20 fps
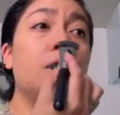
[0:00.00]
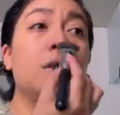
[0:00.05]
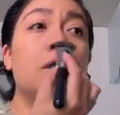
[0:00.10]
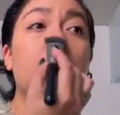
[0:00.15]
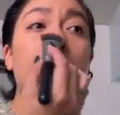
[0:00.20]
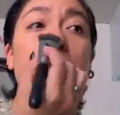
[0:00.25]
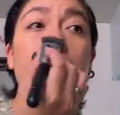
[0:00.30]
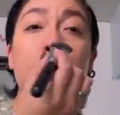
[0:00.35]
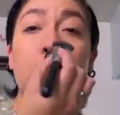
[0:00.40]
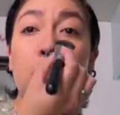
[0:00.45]

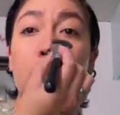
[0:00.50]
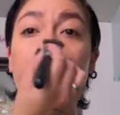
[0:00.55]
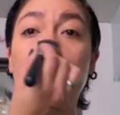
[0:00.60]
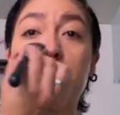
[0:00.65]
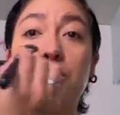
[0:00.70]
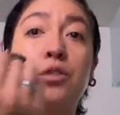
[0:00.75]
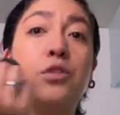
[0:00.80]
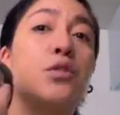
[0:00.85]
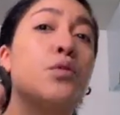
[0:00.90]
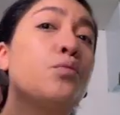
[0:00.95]
the tumor
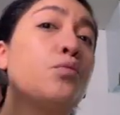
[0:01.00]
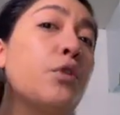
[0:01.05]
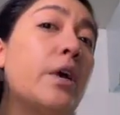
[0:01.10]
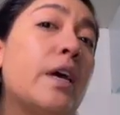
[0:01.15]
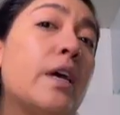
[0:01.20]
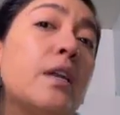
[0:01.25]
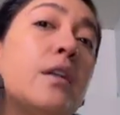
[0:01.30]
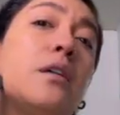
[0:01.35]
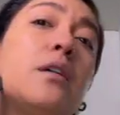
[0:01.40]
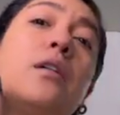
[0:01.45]

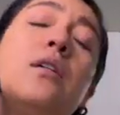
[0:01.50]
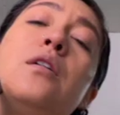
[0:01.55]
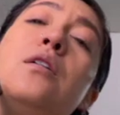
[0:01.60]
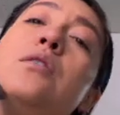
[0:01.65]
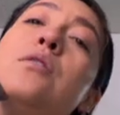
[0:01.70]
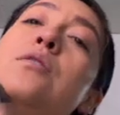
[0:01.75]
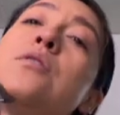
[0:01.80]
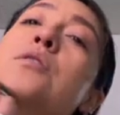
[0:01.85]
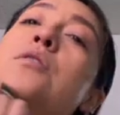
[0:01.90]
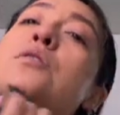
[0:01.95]
spread
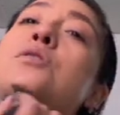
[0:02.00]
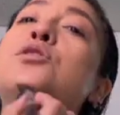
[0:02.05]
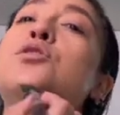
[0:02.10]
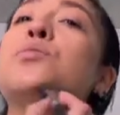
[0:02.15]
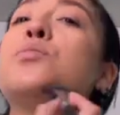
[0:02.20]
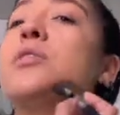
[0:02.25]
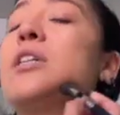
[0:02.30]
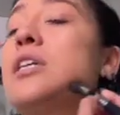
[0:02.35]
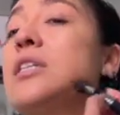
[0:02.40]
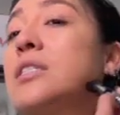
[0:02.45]
to
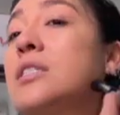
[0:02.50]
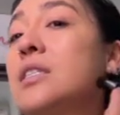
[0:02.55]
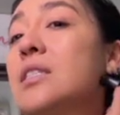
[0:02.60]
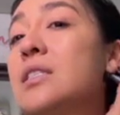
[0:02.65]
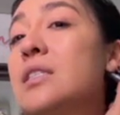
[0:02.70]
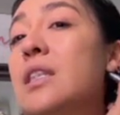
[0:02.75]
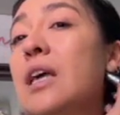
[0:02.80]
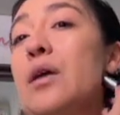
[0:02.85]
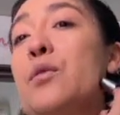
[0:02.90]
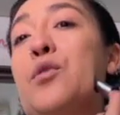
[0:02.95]
places
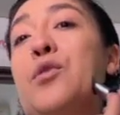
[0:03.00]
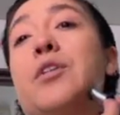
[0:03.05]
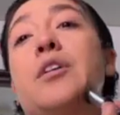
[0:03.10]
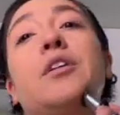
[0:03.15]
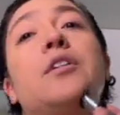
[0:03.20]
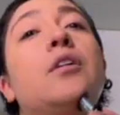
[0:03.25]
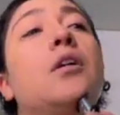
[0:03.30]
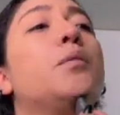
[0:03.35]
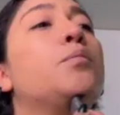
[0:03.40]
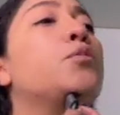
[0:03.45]
that were
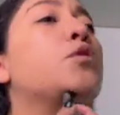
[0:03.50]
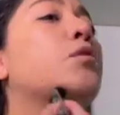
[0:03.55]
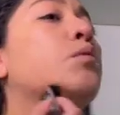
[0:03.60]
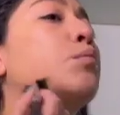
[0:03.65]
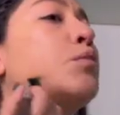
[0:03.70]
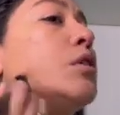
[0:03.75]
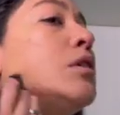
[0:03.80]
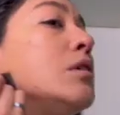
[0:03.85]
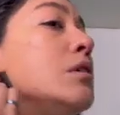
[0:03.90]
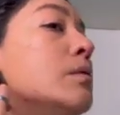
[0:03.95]

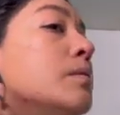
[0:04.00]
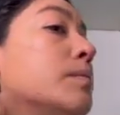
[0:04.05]
inoperable.